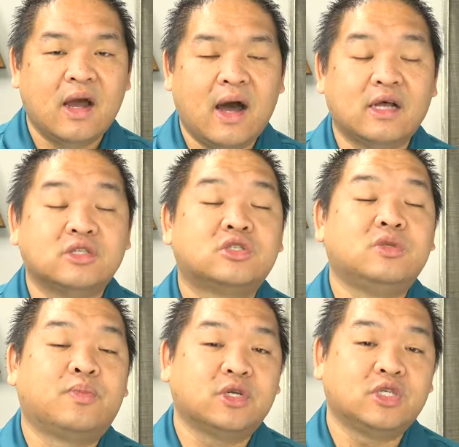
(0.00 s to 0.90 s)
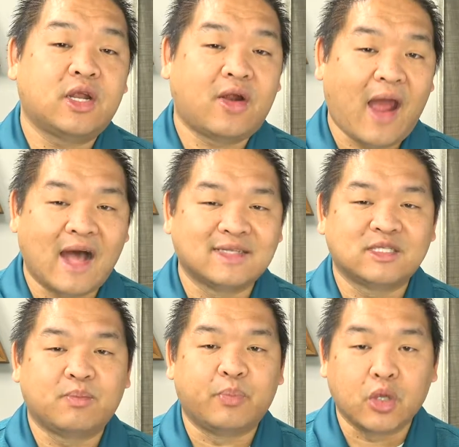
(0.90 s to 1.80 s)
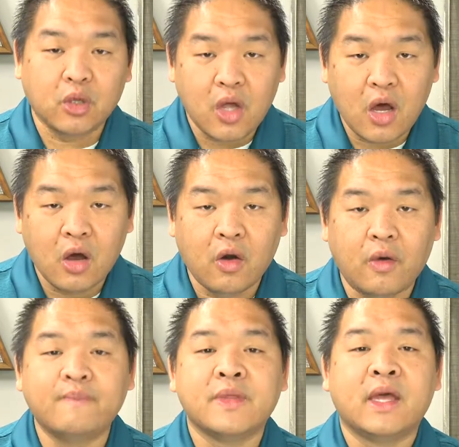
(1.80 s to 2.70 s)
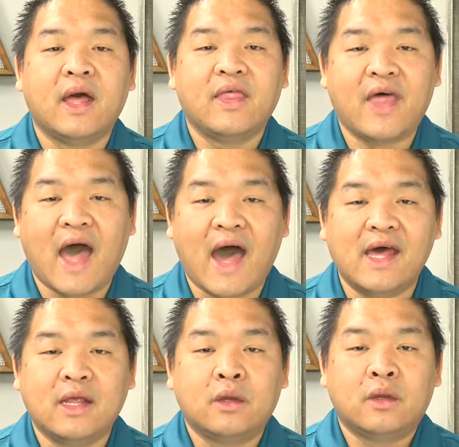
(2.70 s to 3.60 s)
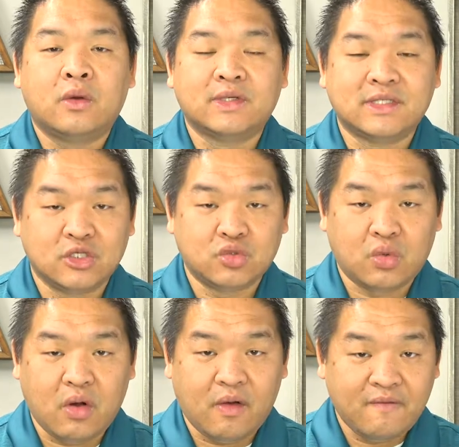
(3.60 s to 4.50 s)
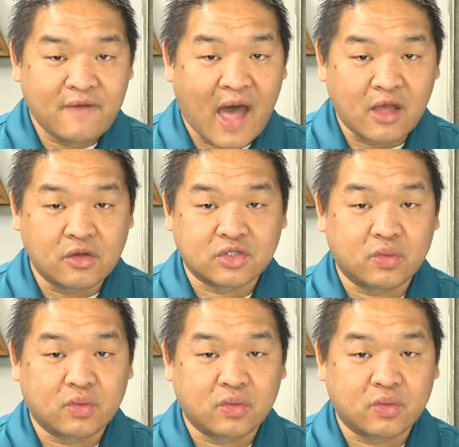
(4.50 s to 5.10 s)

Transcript: uh, depreciate our assets below that residual value.